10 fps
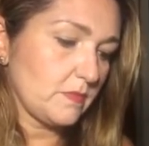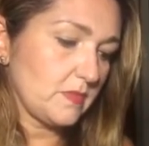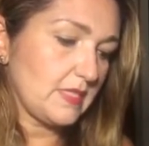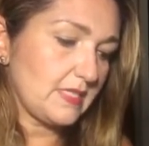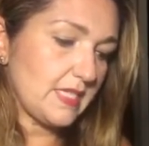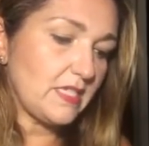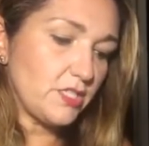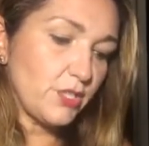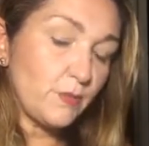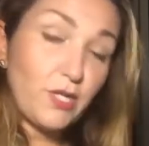Let's get
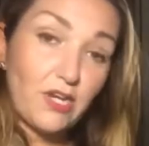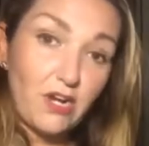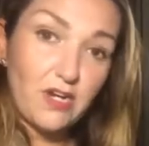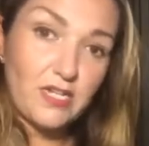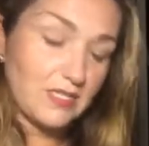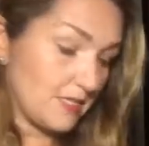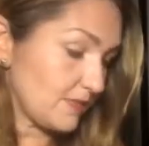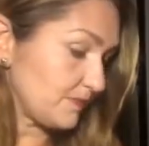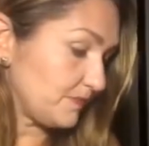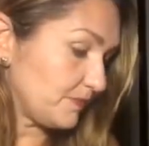two more cards.
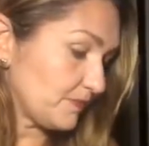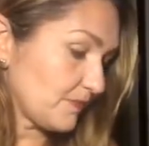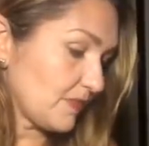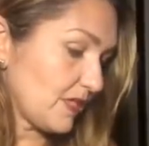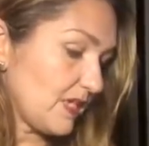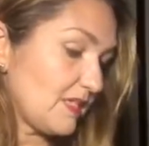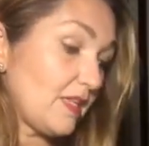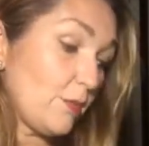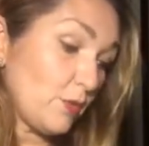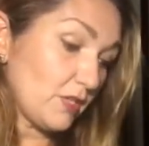
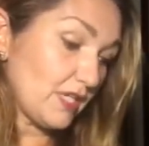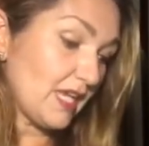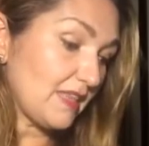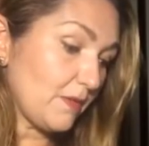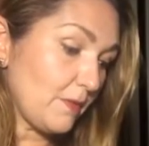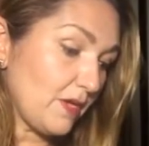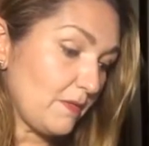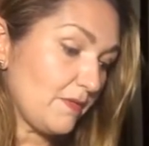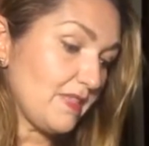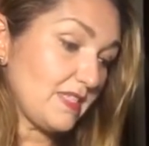Then we'll look at the
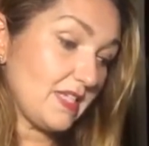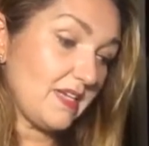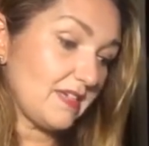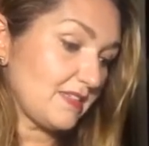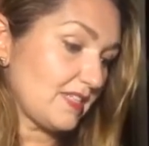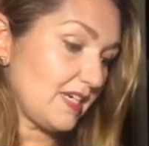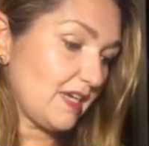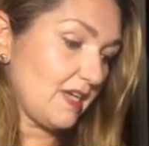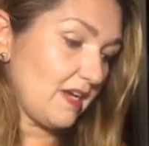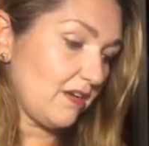bottom of the deck. Check
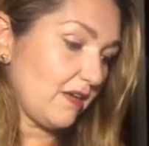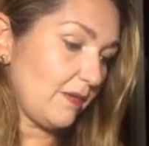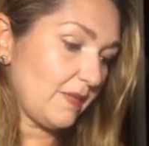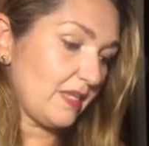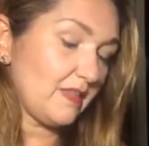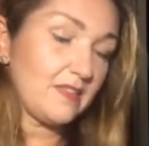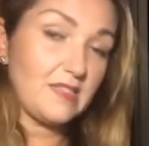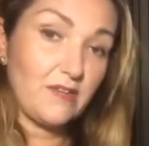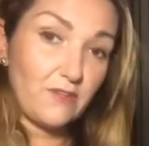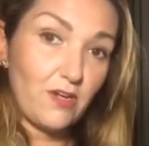it out. I mean, the
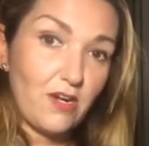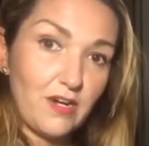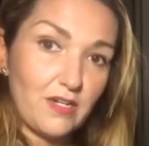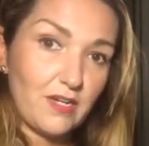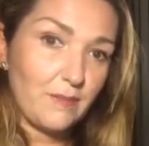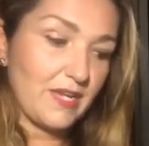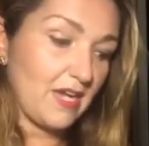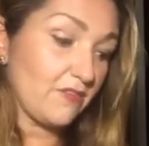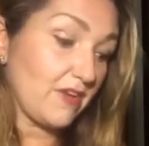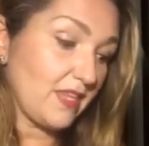Devil card coming
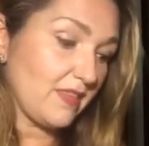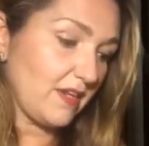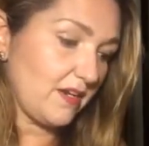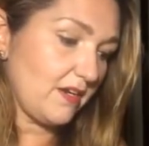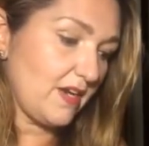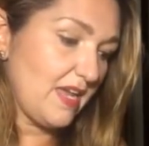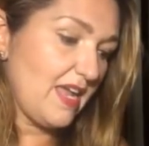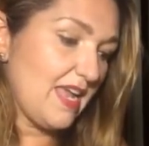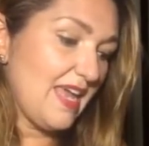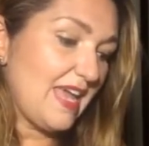out right there.
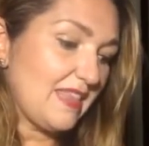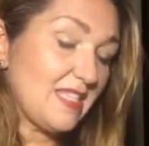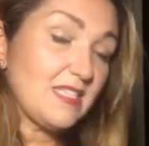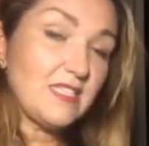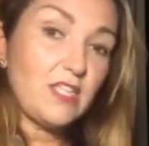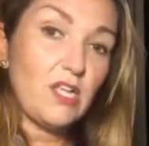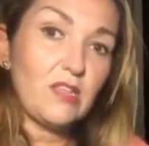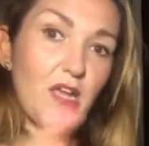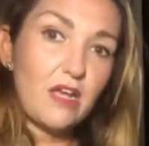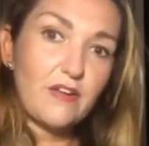And this is a
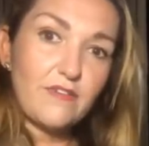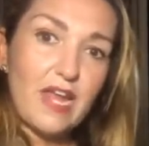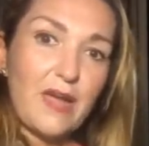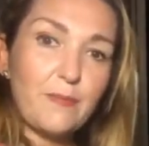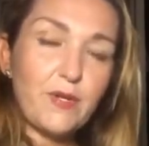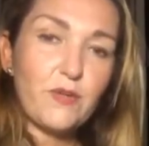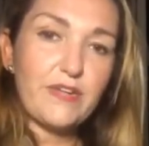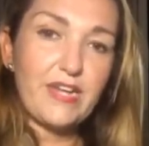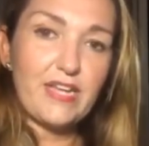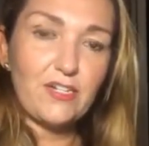lot of
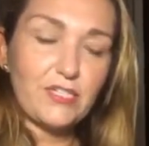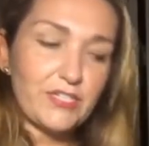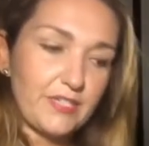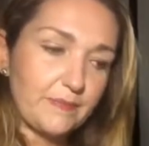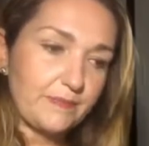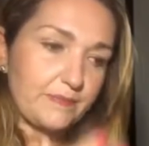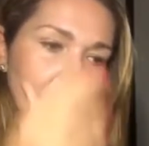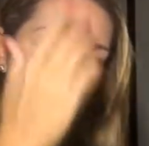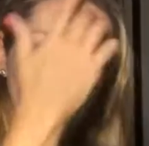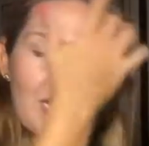Capricorn energy,
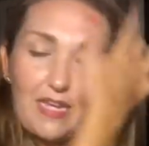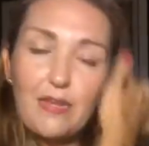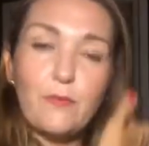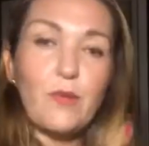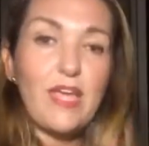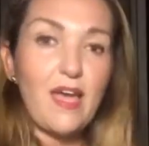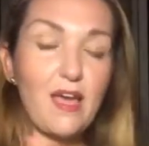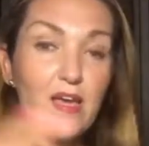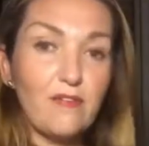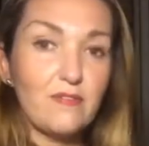okay? We
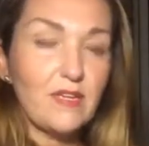have